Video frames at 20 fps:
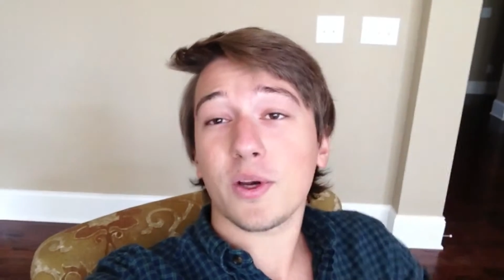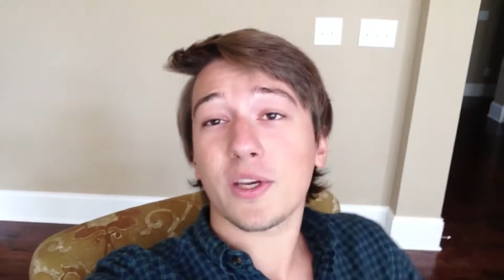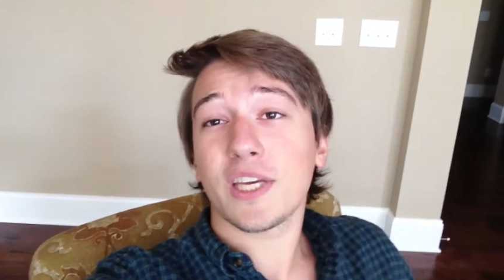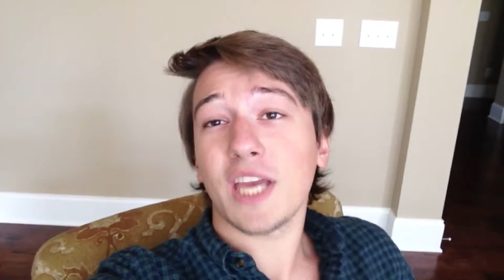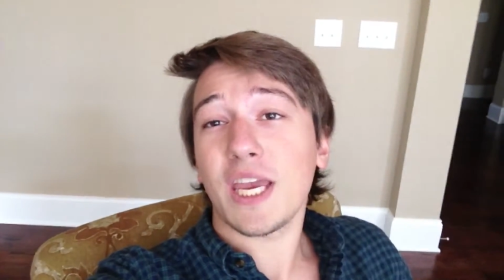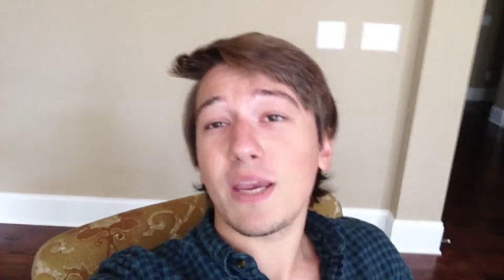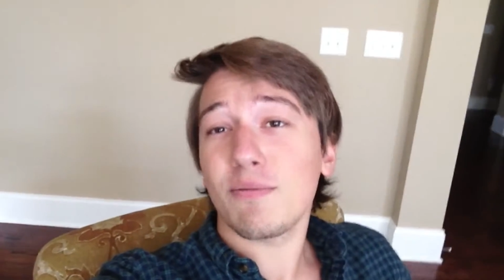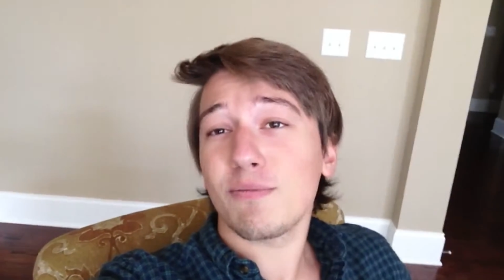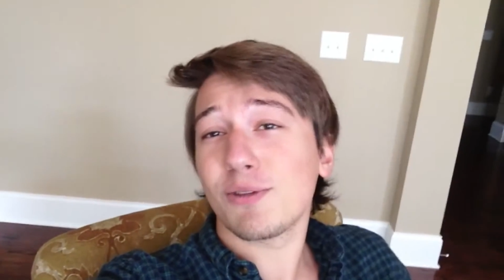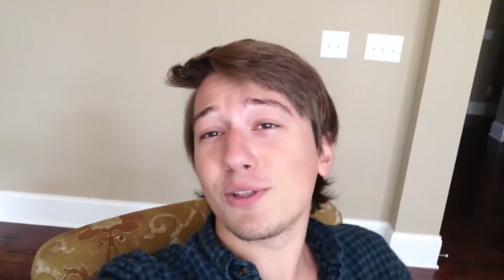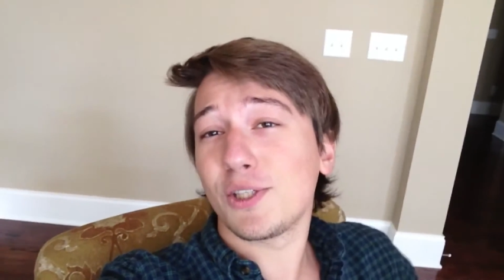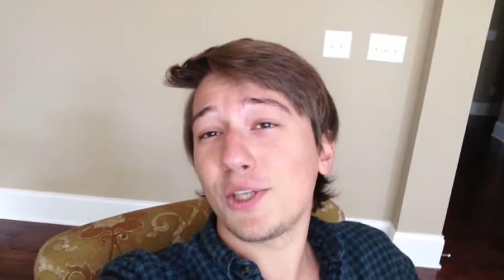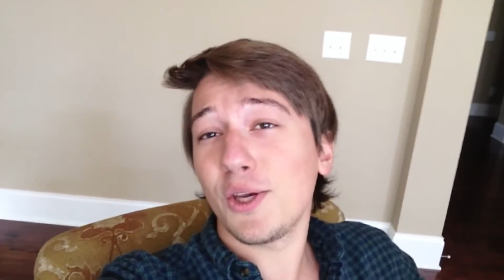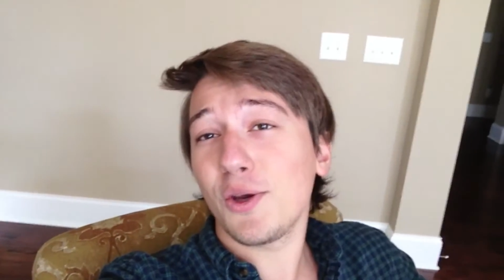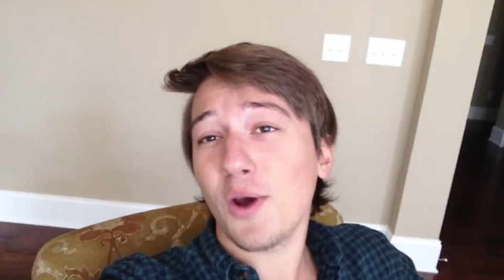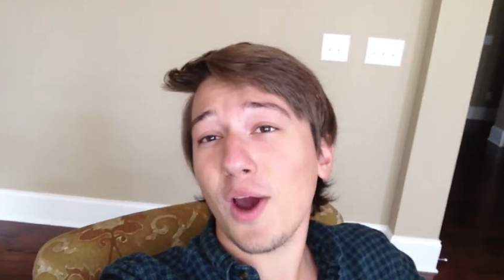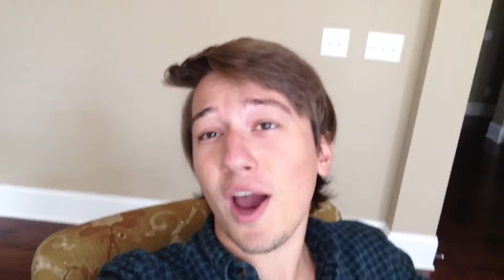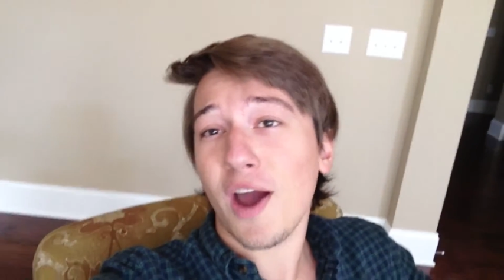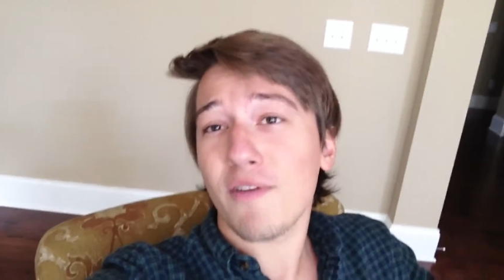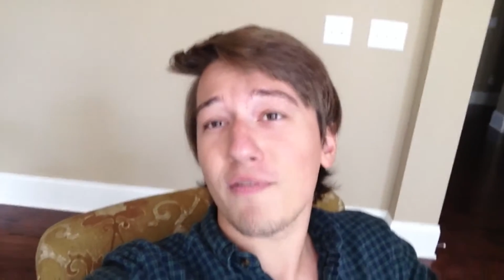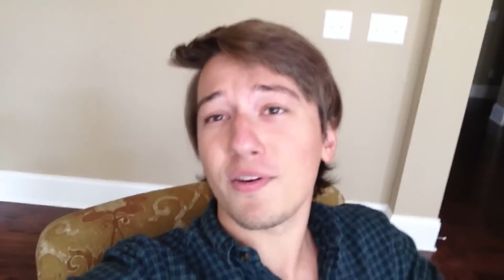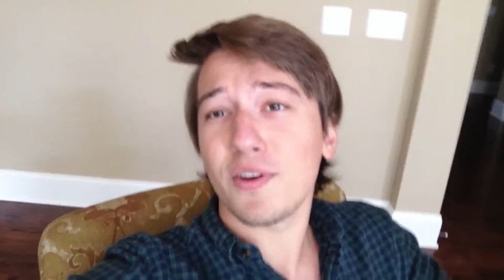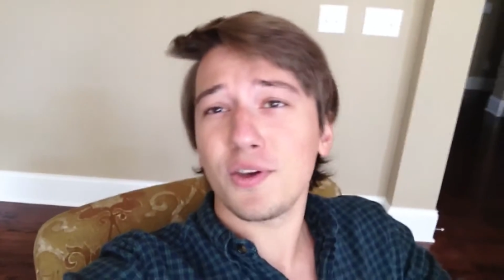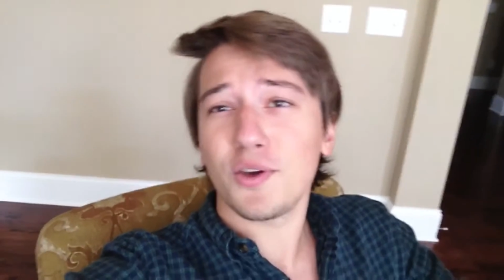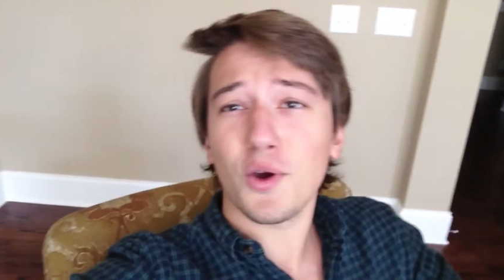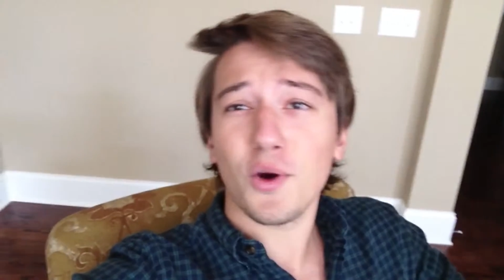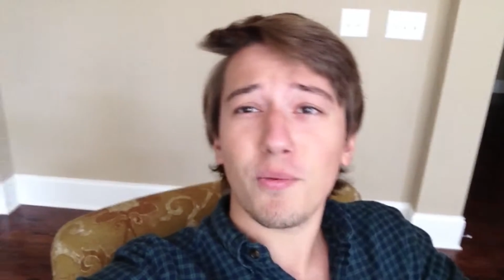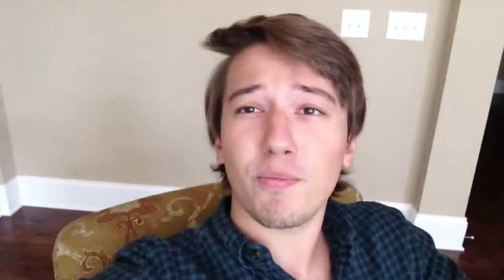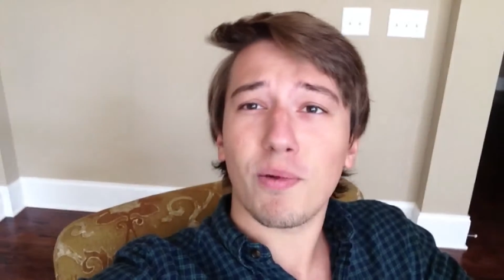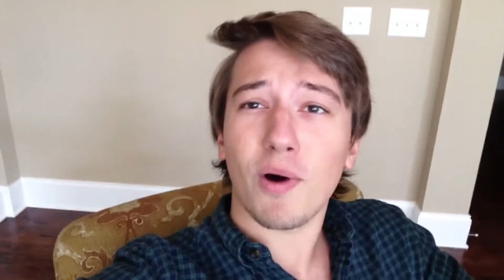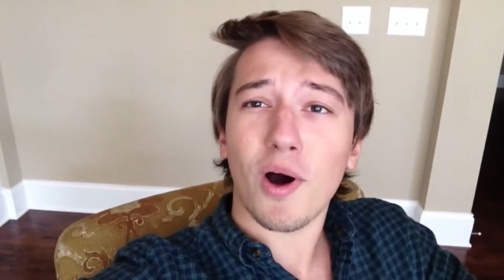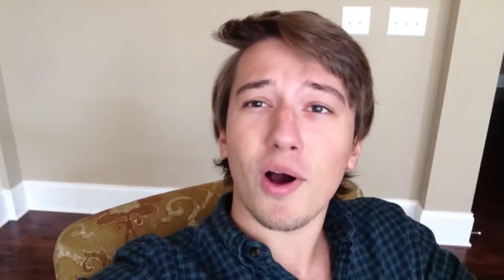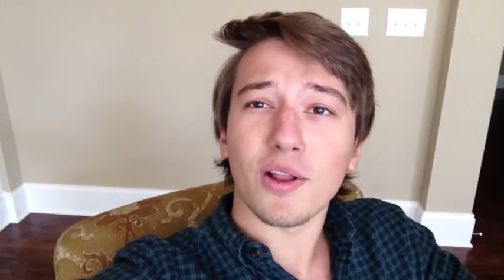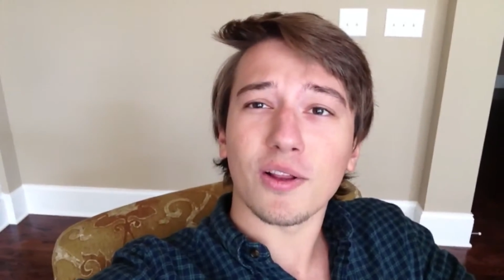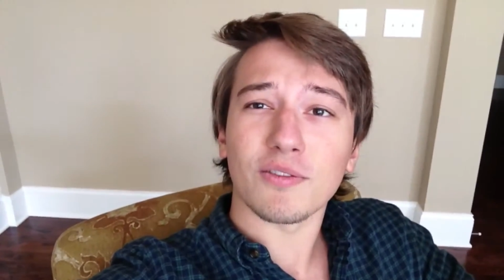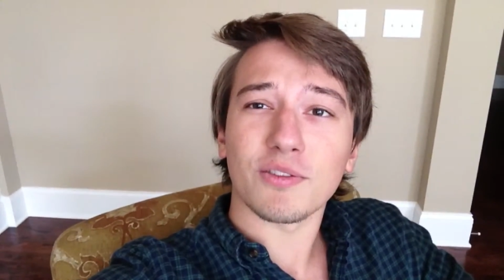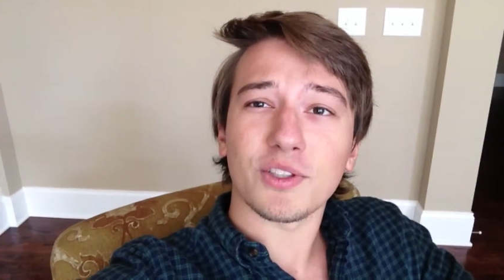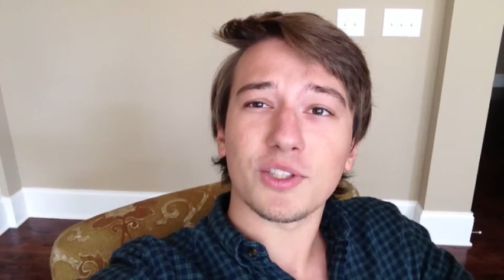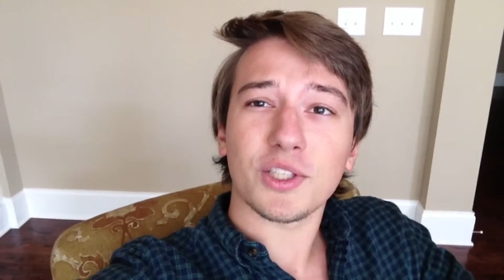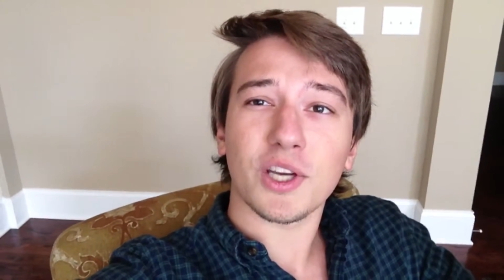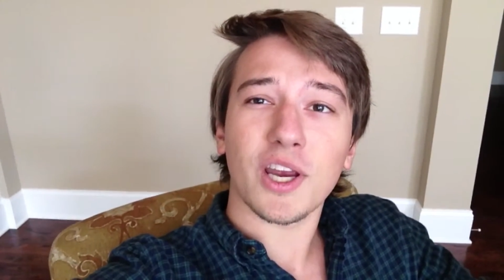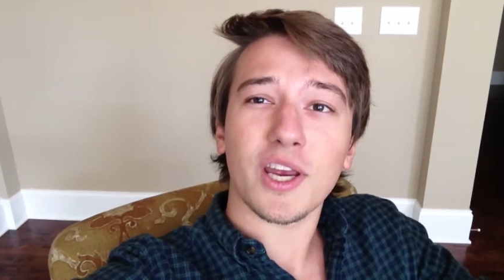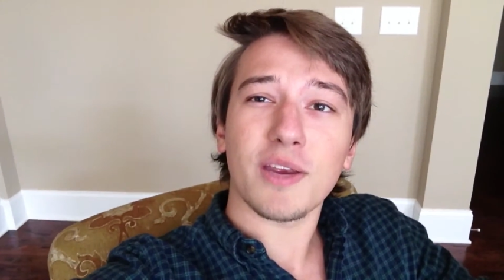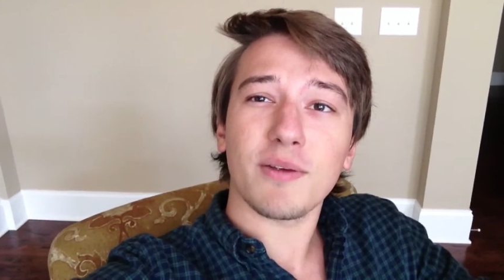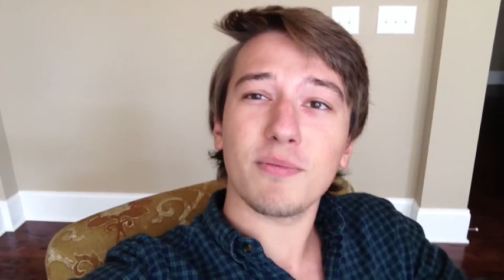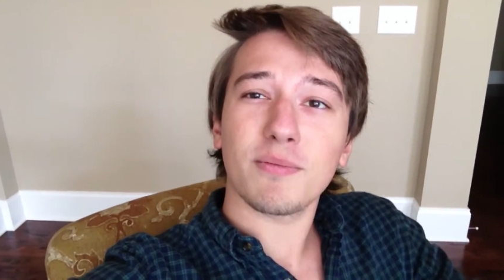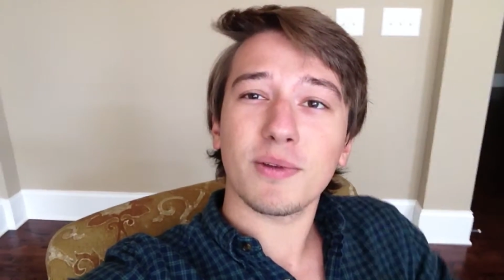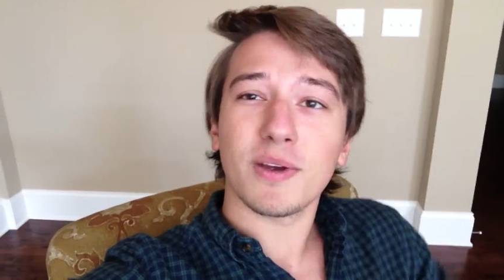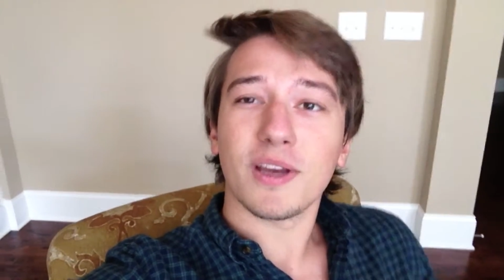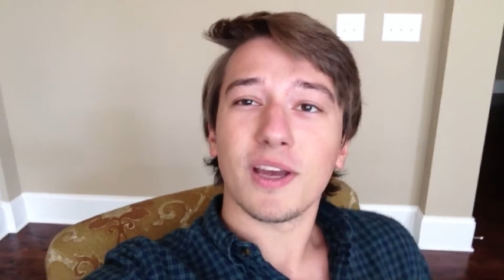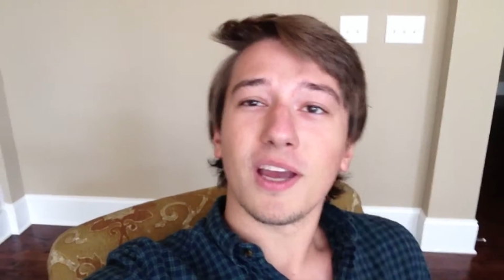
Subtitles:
games you have in your pile of shame,